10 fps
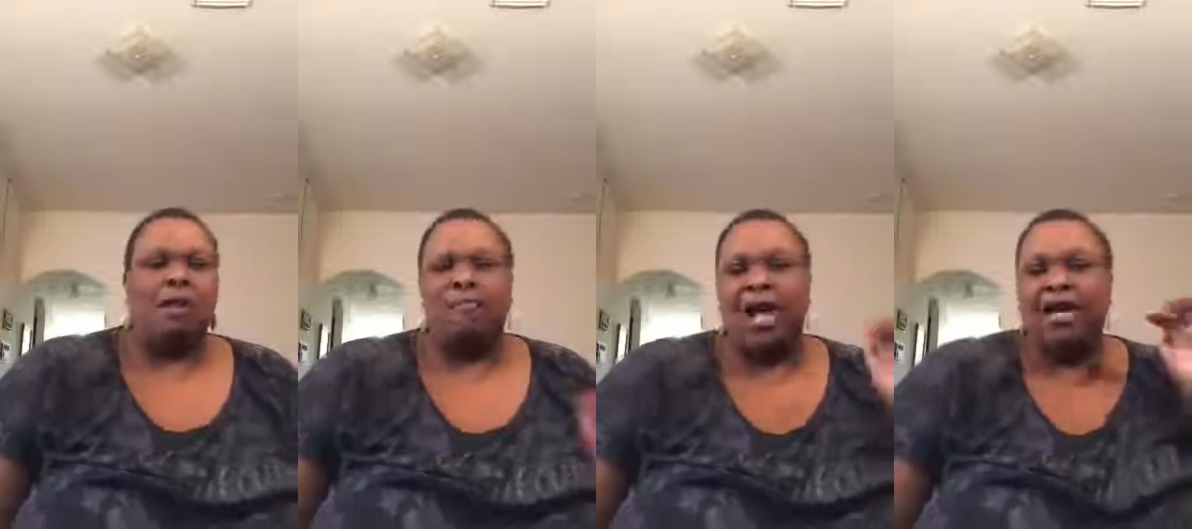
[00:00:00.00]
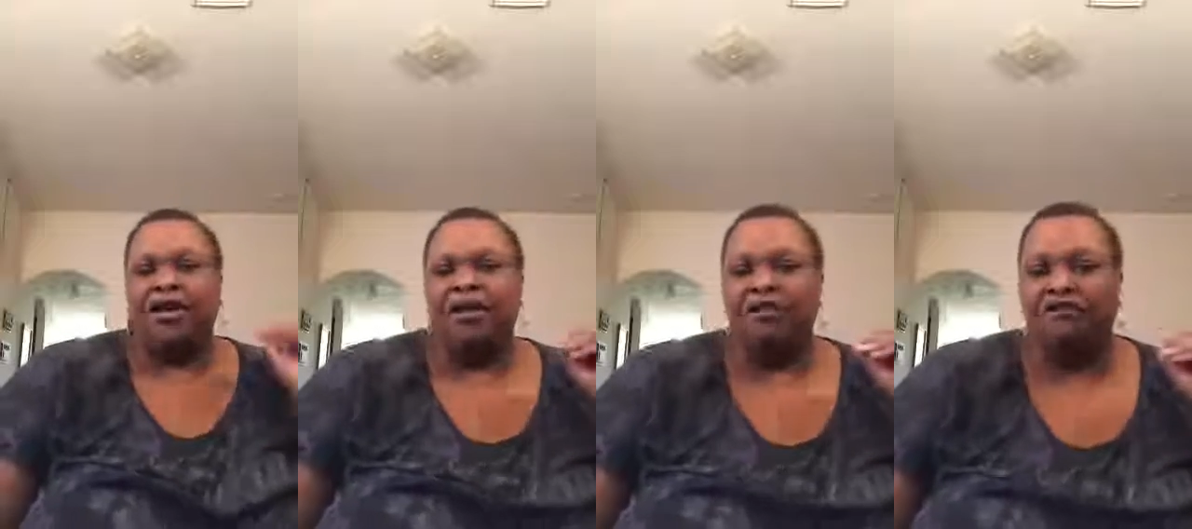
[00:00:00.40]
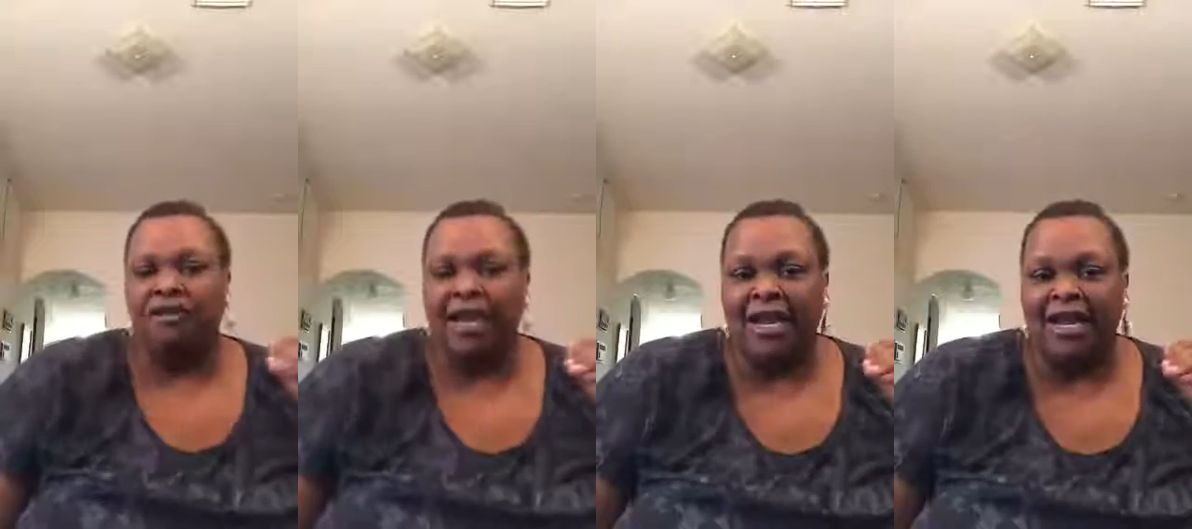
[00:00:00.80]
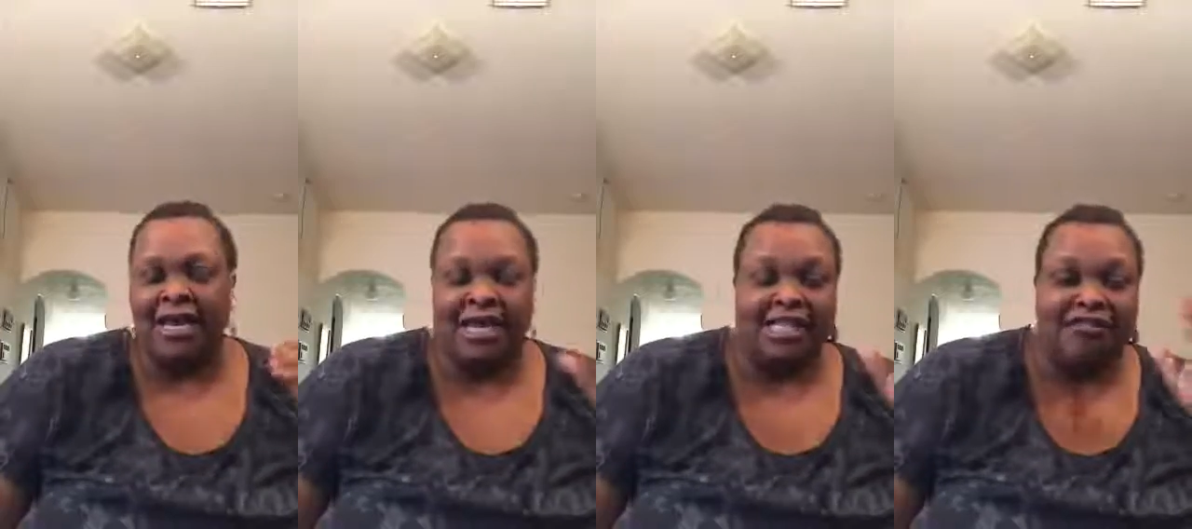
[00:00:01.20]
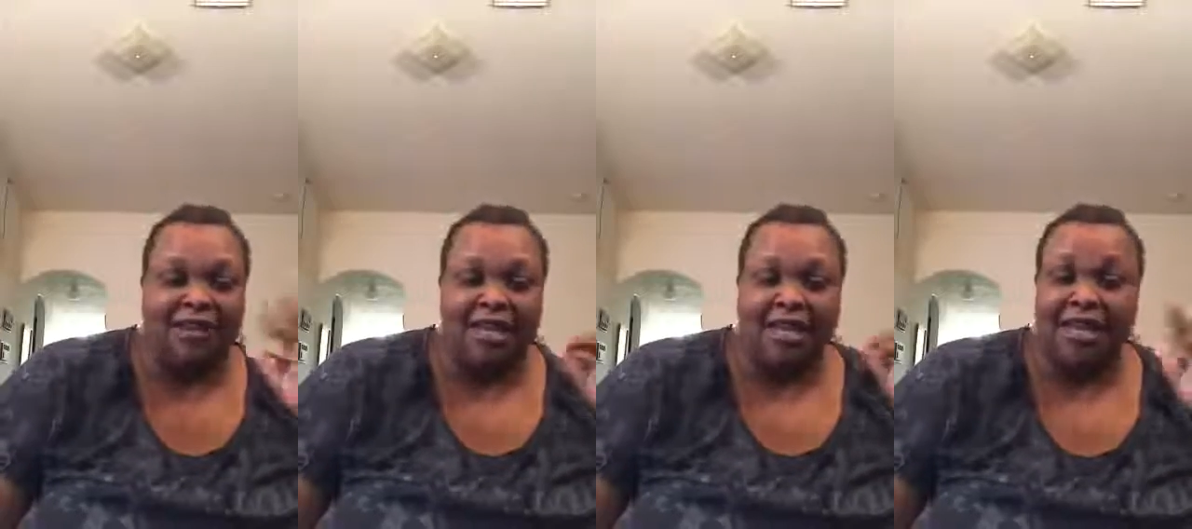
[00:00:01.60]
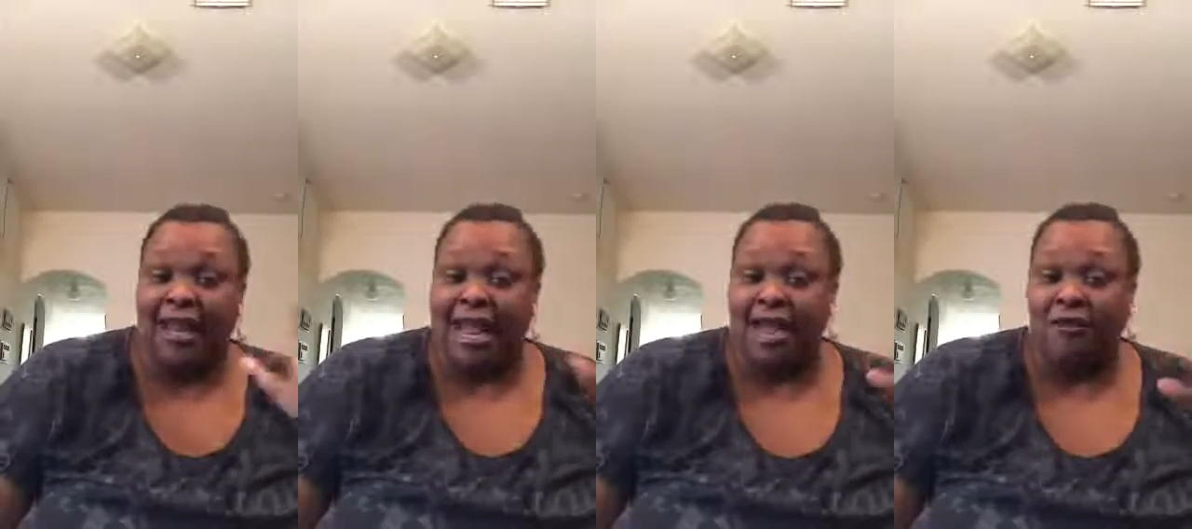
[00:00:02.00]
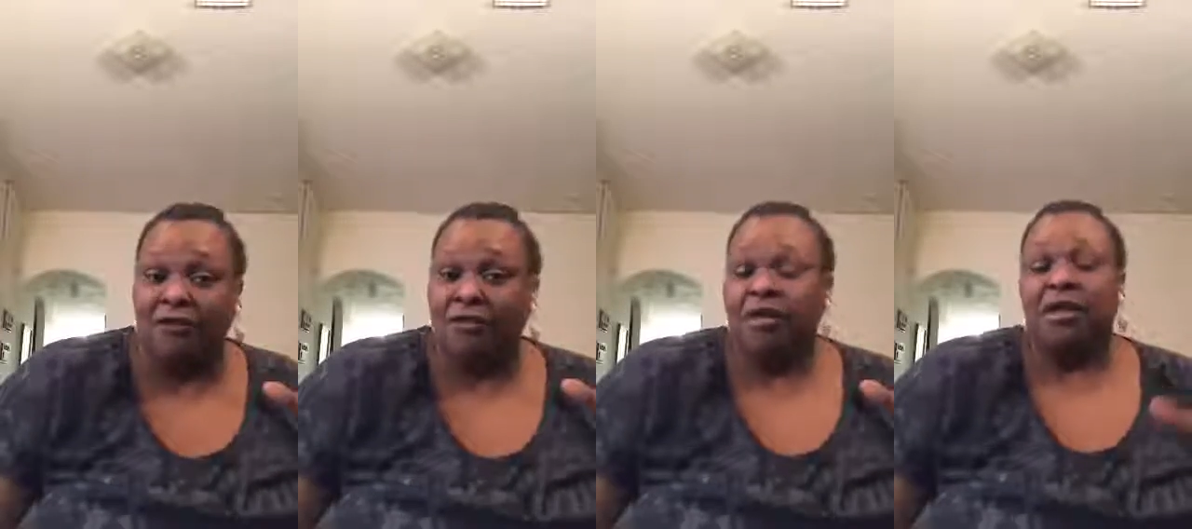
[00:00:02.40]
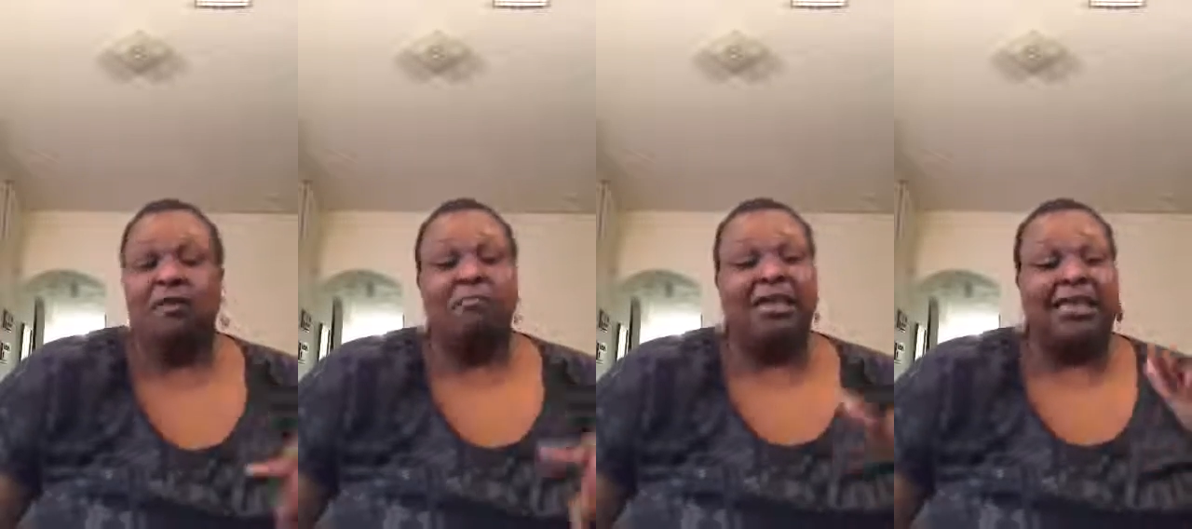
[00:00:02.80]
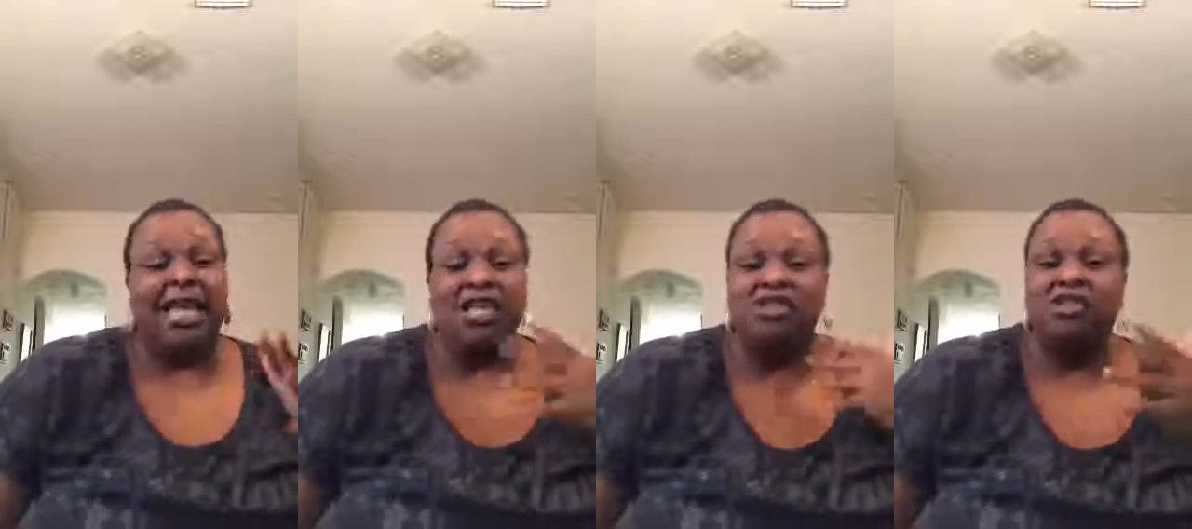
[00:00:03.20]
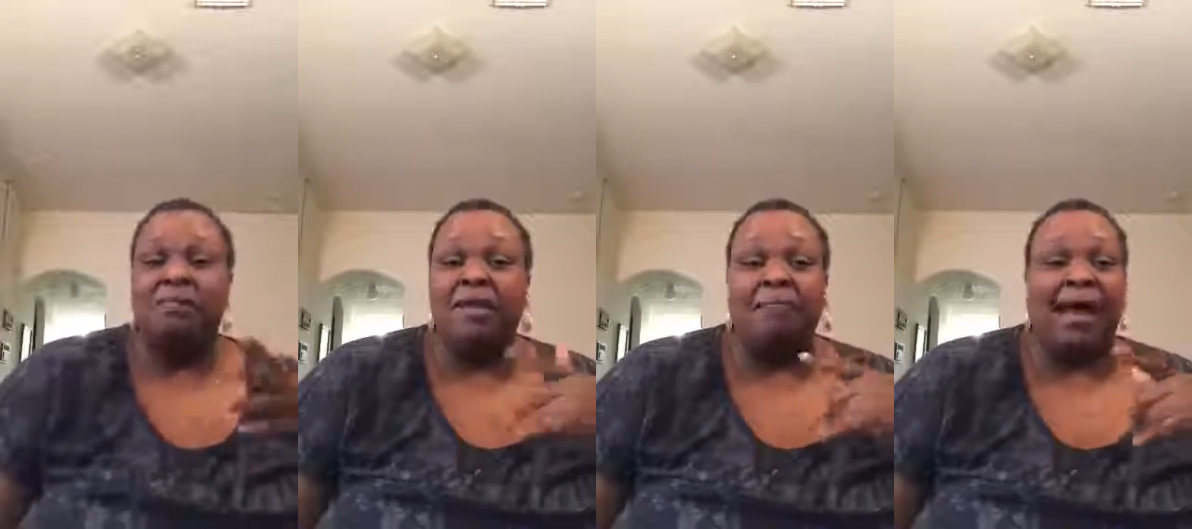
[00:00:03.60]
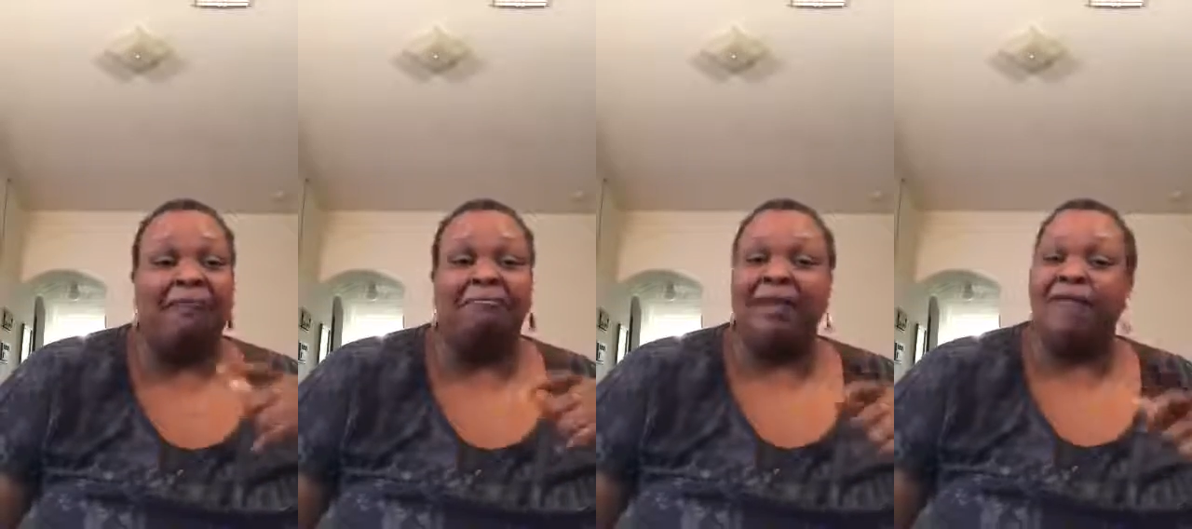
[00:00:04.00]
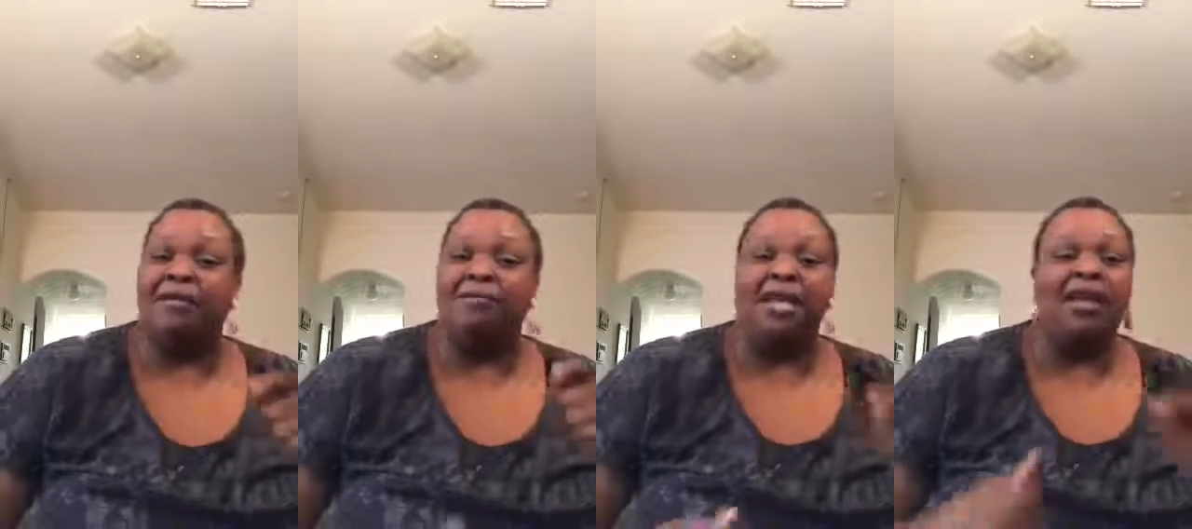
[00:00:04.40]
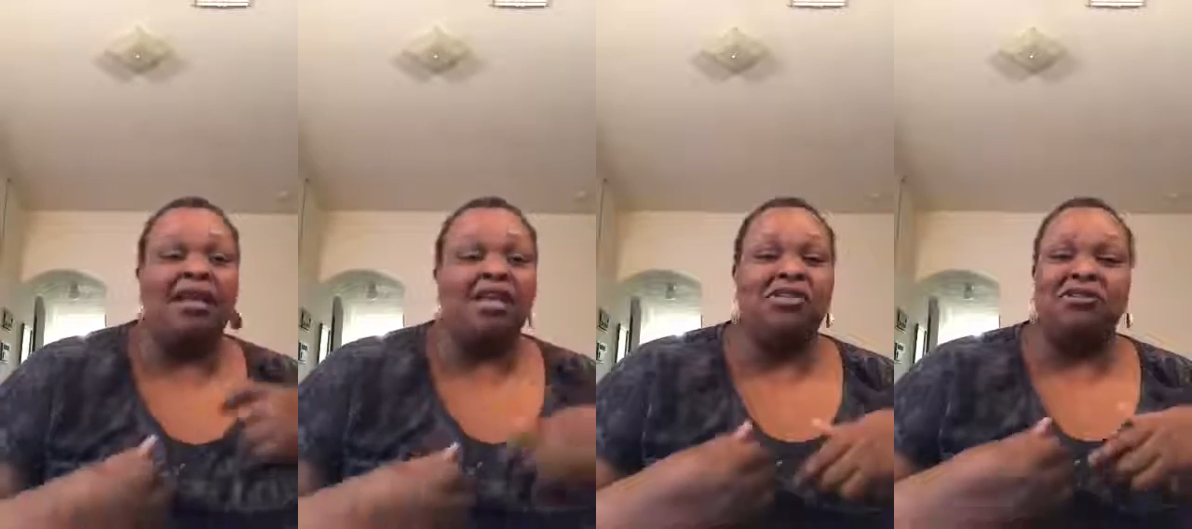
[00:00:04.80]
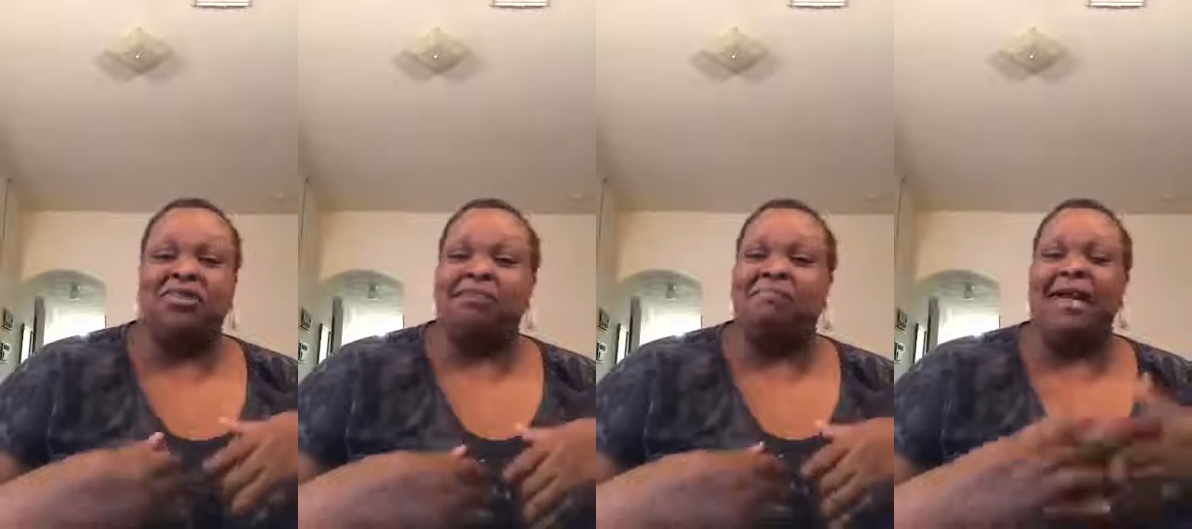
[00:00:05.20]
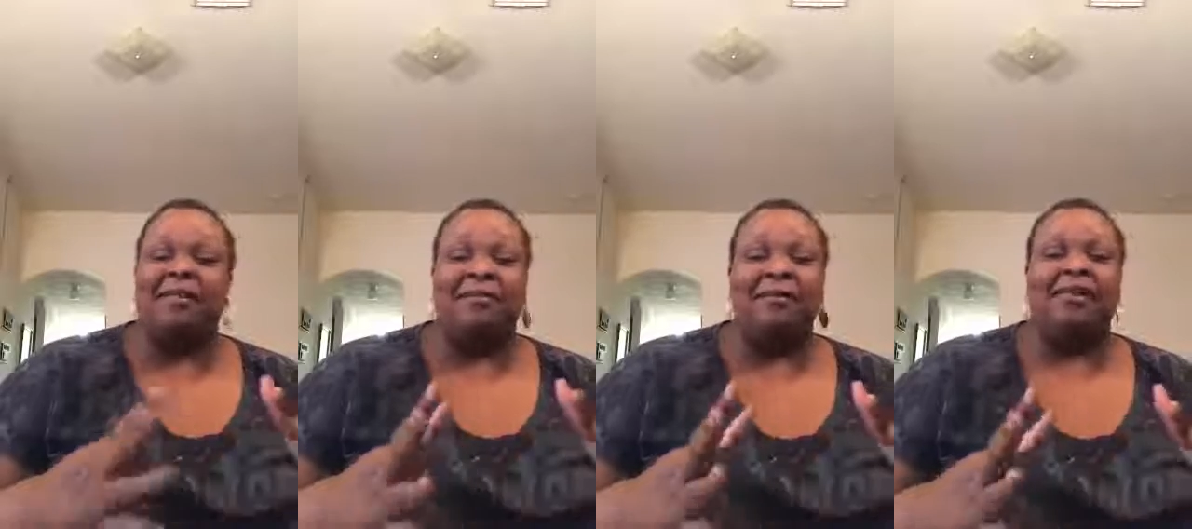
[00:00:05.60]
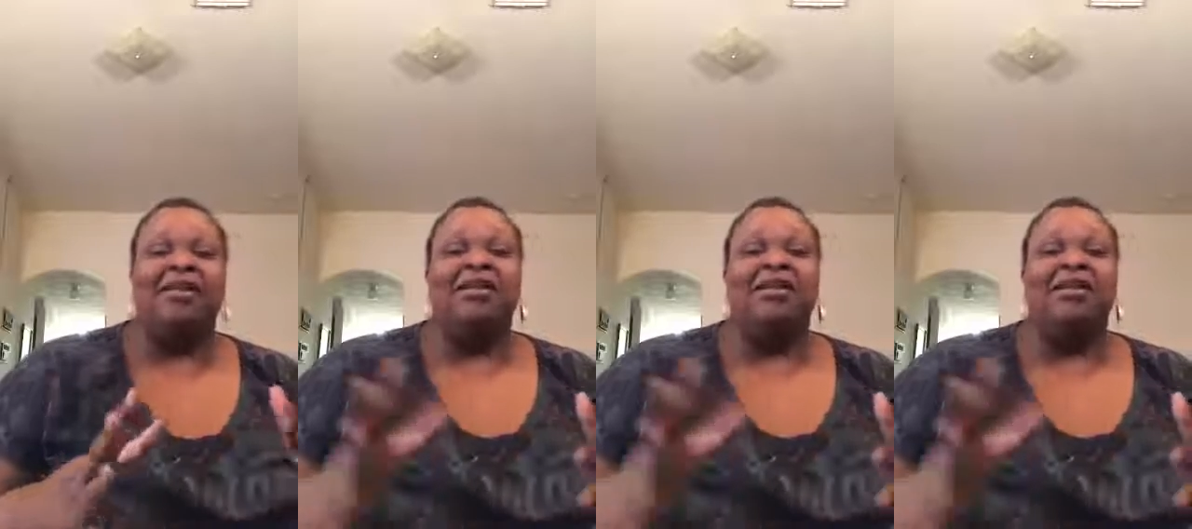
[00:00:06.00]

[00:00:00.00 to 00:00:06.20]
My girlfriend is vegan now, but they used to be my baby. Me and her used to, baby.